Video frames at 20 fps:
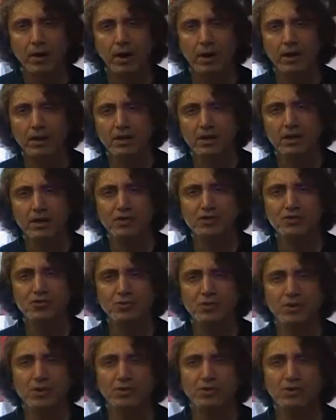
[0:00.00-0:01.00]
my
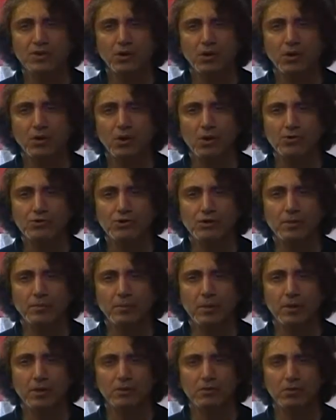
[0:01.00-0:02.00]
illustrious co host
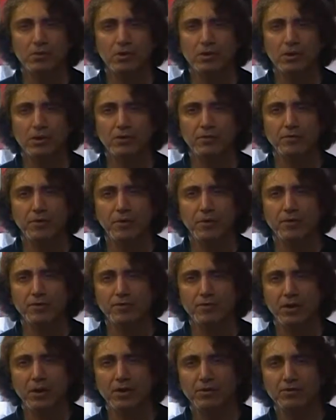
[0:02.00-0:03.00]
and mentor and the
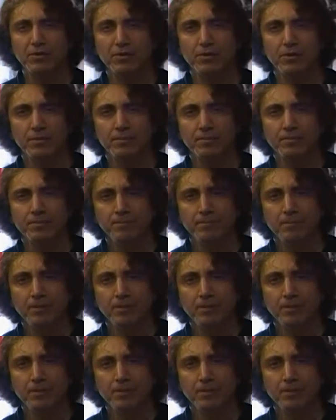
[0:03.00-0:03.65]
very founder